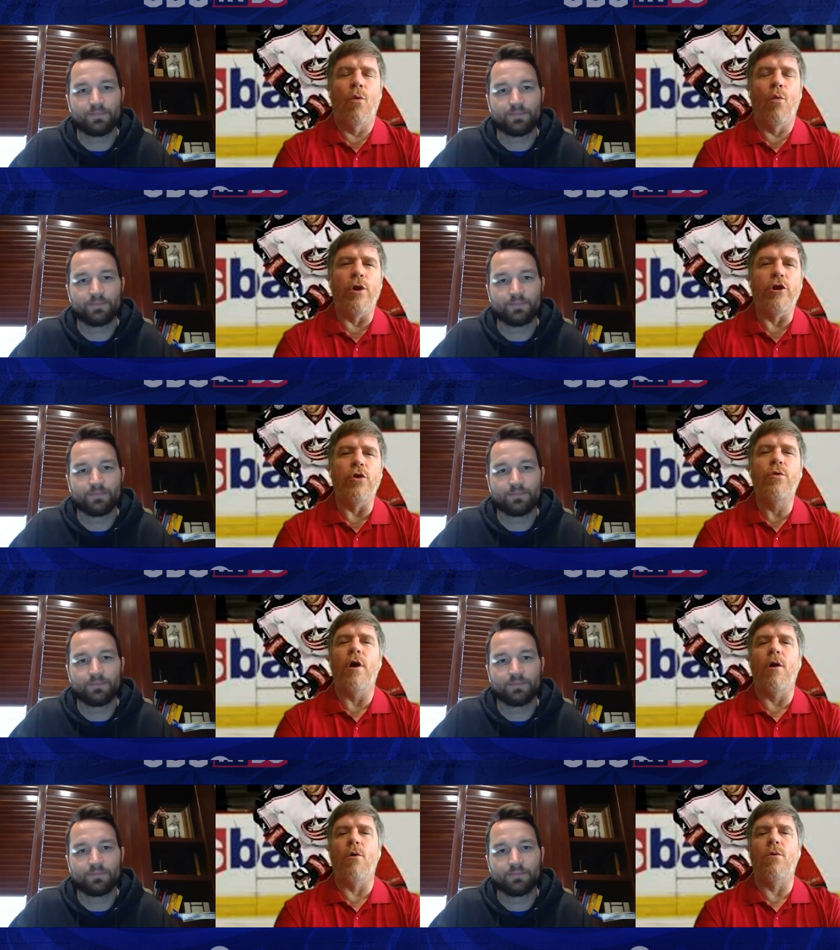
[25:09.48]
Speaker 1: When you
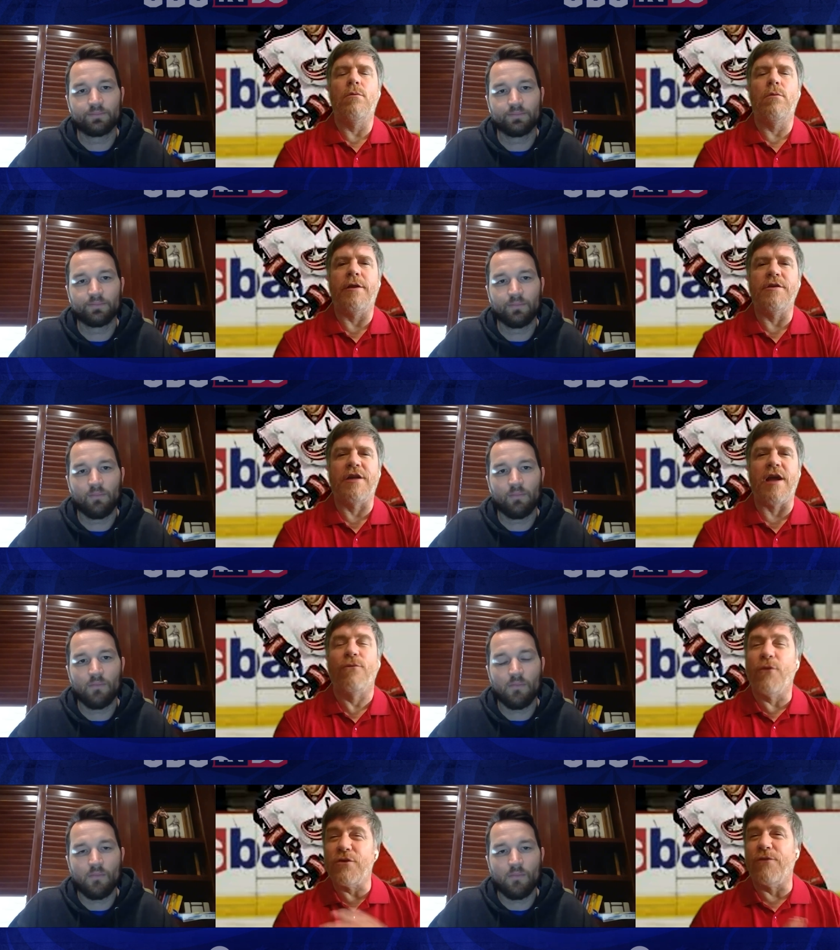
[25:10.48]
go in
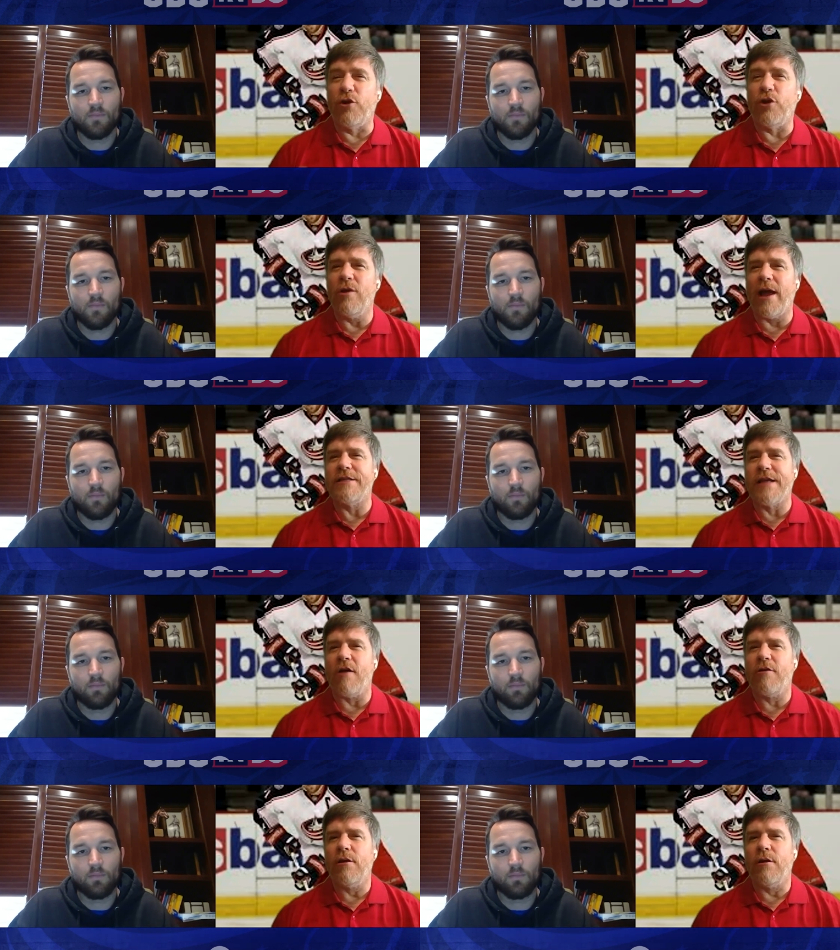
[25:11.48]
scout, first of all, do you like
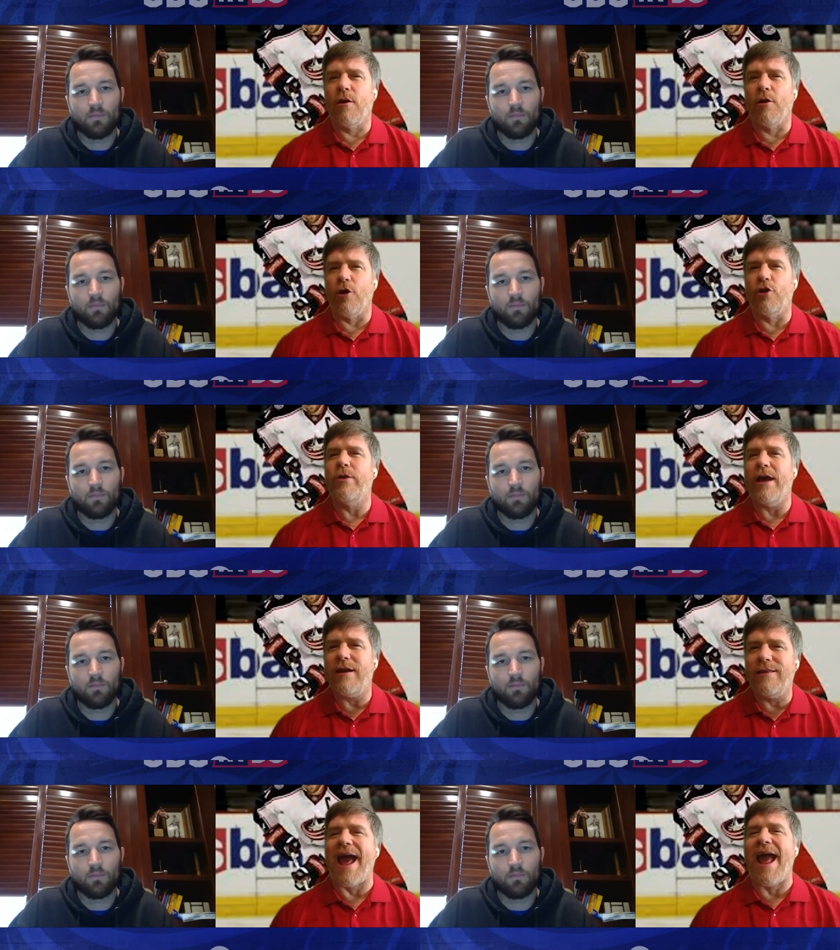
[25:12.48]
scouting? Or are you
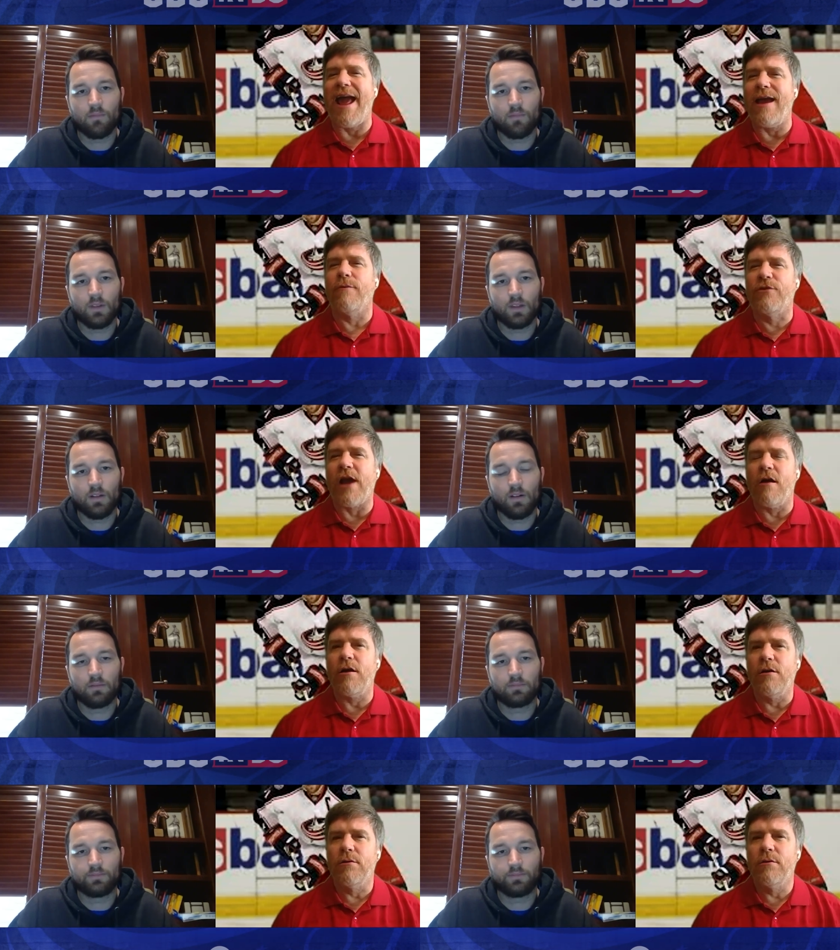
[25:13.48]
getting the hang of
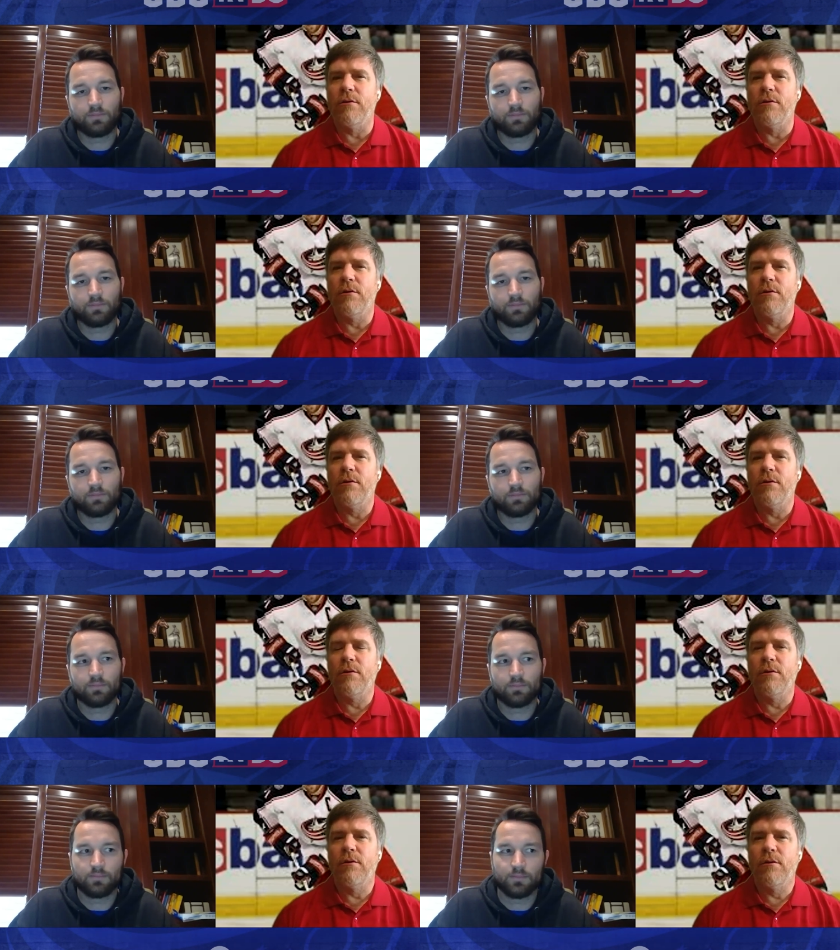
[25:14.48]
scouting?
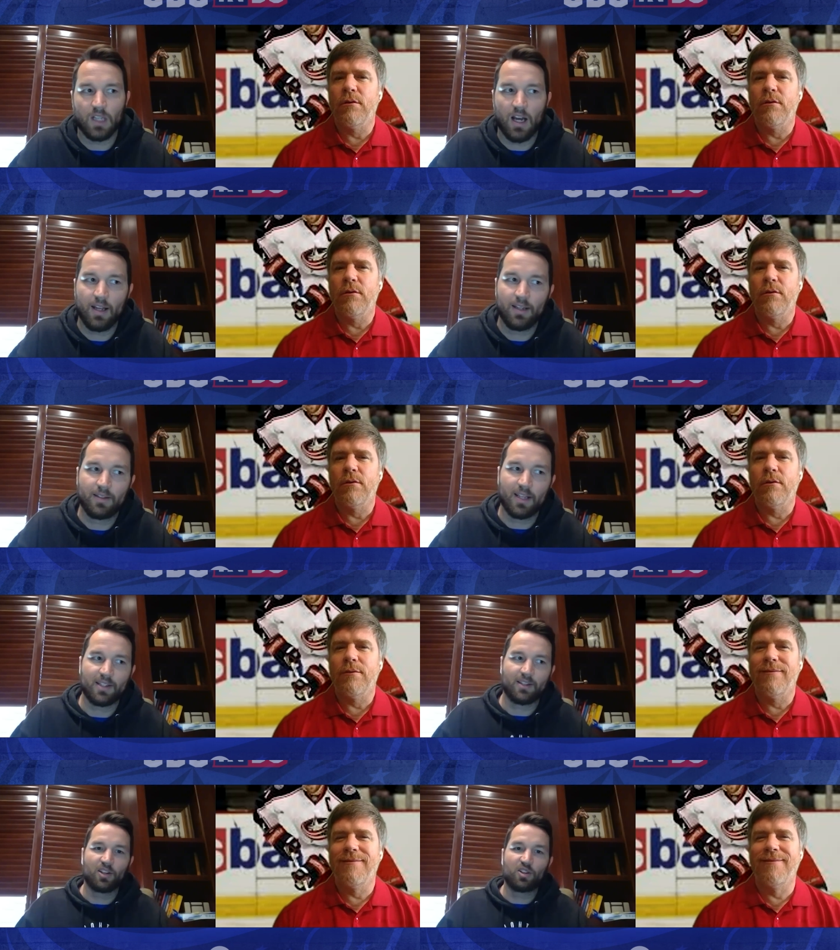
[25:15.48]
Speaker 2: I that's
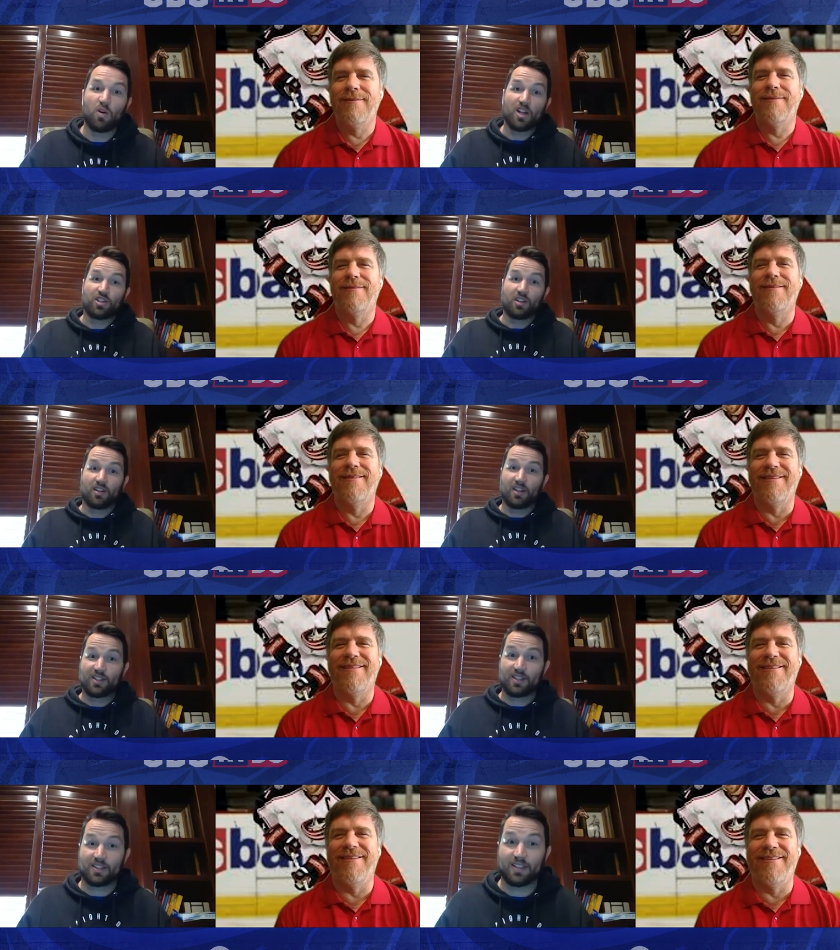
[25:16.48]
a good question.
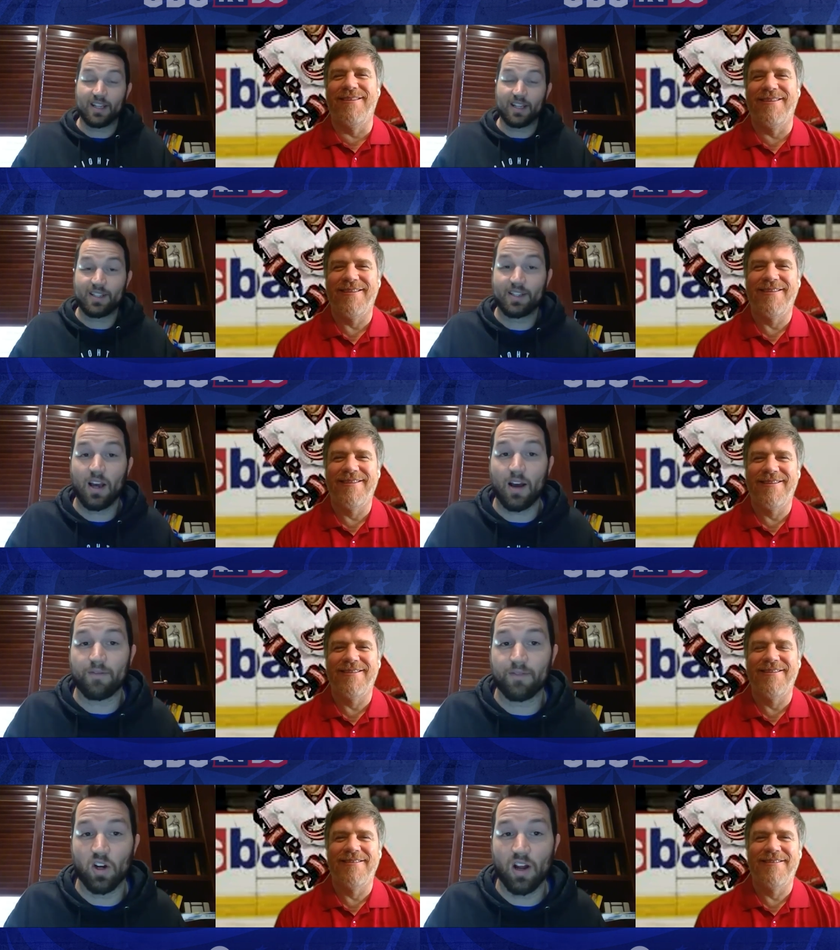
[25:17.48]
It's it's
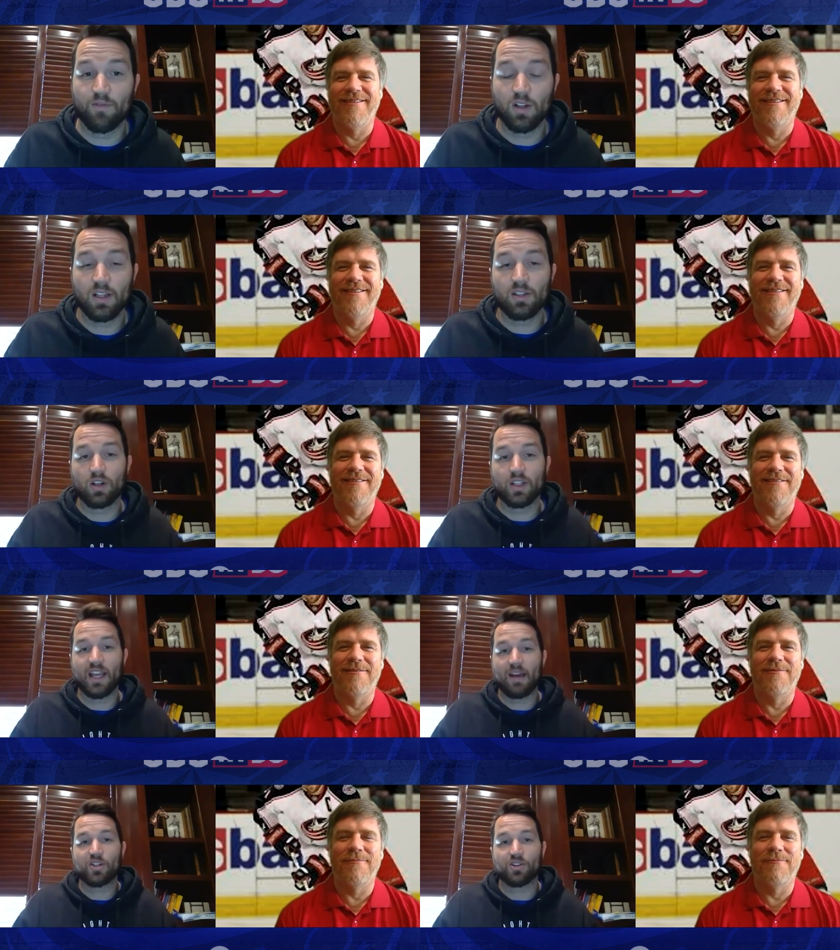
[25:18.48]
tough. You know, I've really enjoyed the
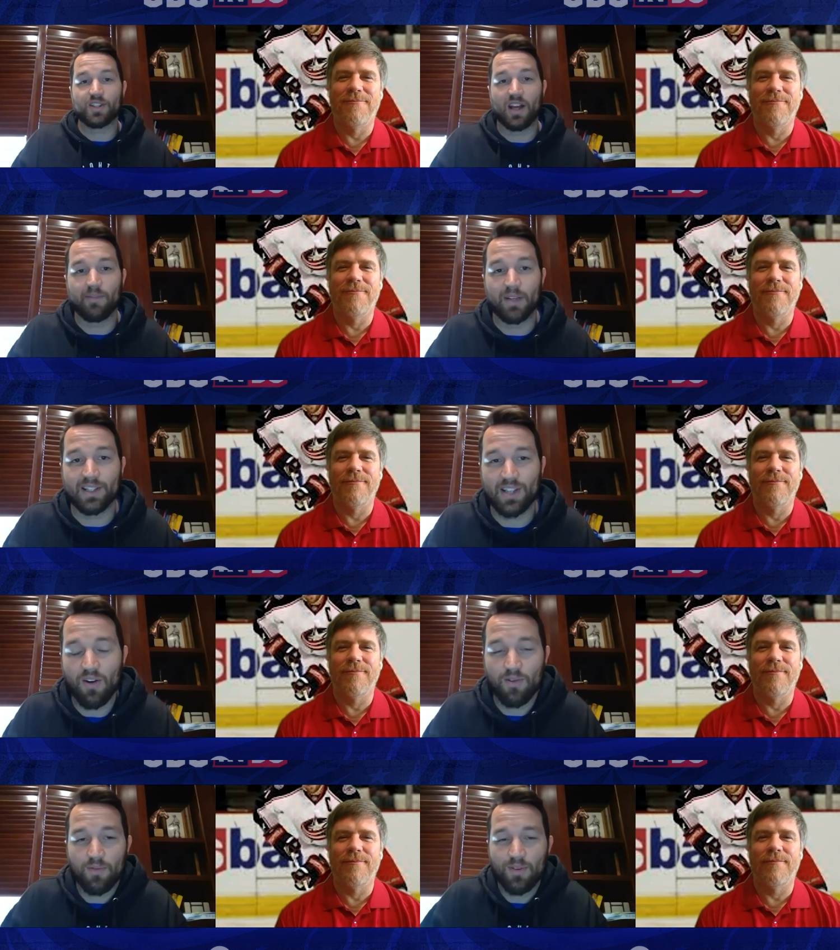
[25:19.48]
amateur side because
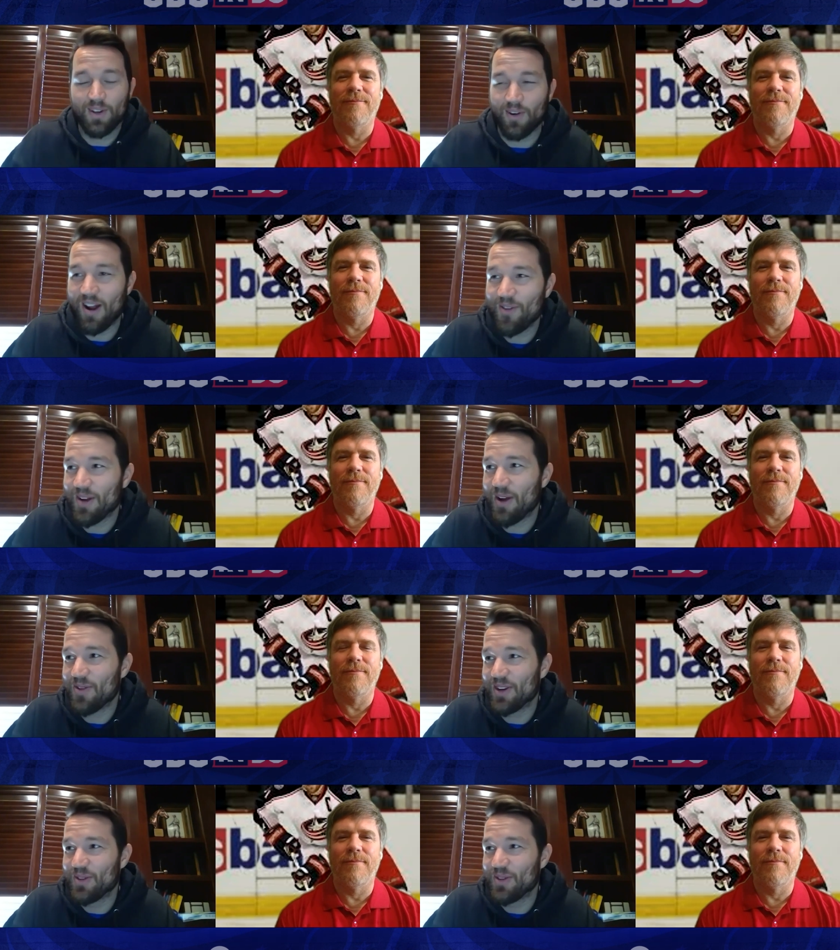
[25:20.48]
how you know how how can you